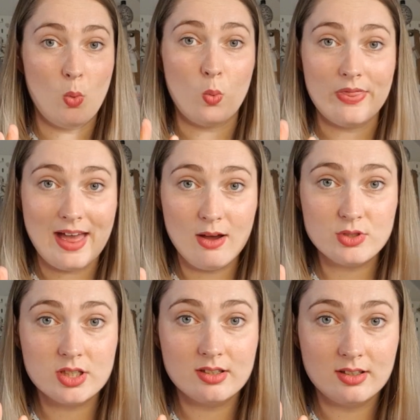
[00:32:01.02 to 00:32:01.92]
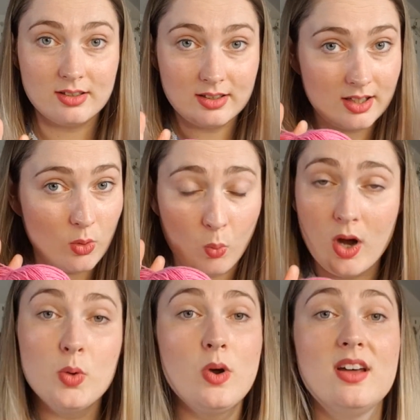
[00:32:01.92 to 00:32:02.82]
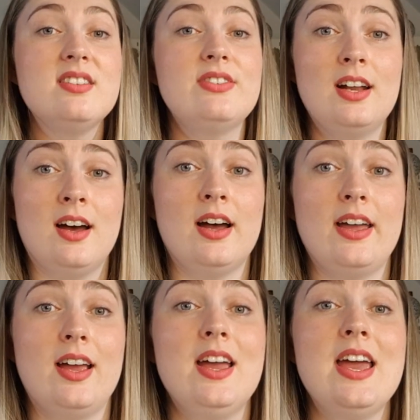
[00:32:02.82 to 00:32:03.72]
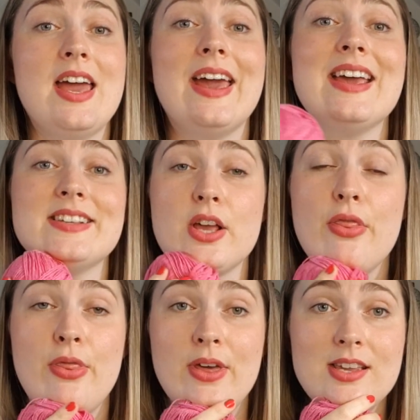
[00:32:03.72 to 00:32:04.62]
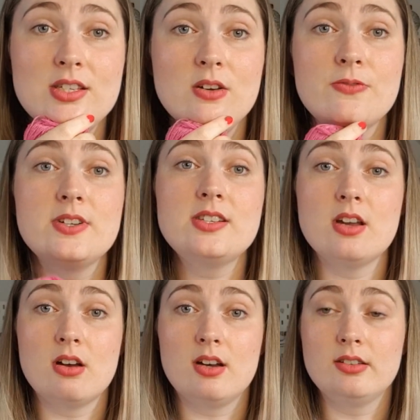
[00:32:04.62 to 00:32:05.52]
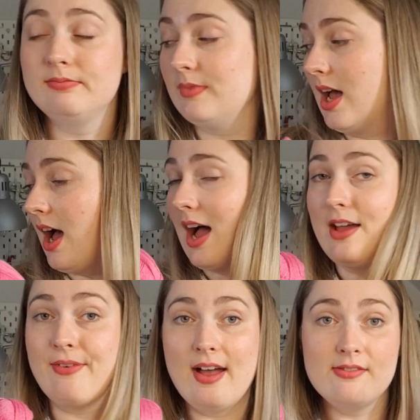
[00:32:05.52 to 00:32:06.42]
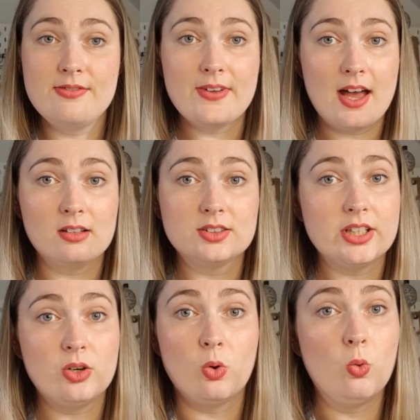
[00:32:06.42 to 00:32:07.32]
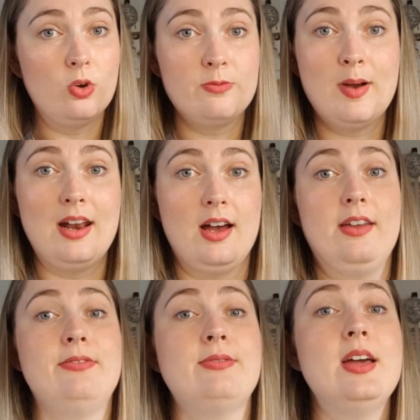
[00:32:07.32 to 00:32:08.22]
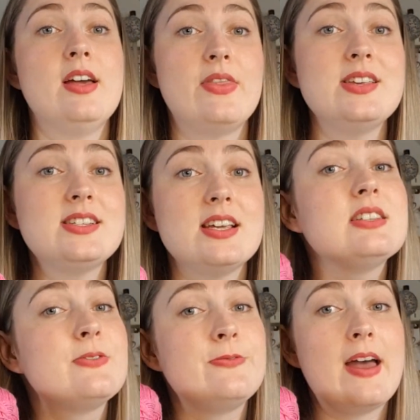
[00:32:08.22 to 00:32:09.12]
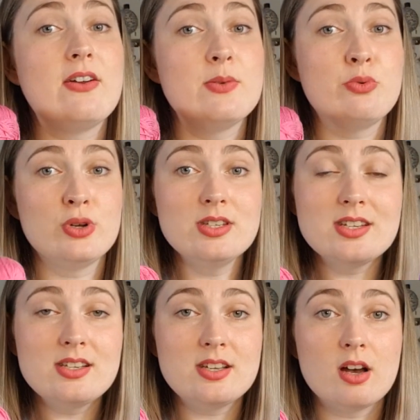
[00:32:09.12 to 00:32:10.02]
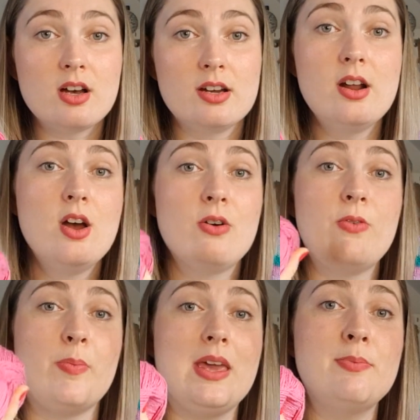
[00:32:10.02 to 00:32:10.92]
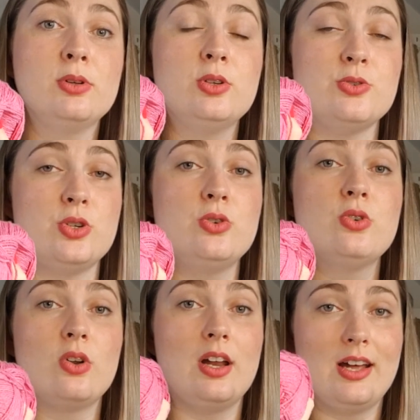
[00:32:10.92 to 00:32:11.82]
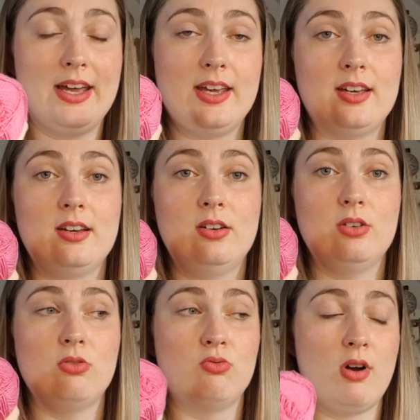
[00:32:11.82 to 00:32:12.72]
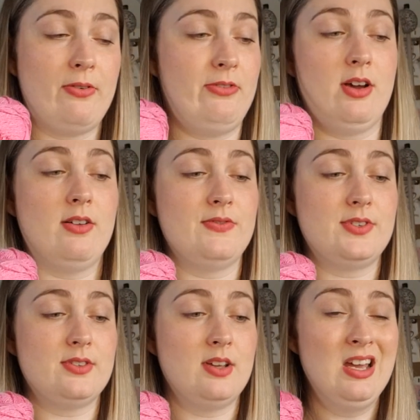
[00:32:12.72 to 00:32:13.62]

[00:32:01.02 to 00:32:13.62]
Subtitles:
without one word of a lie, is the softest yarn I have ever felt in all of my life. This is Fairy Princess yarn for people who do not like rough yarns.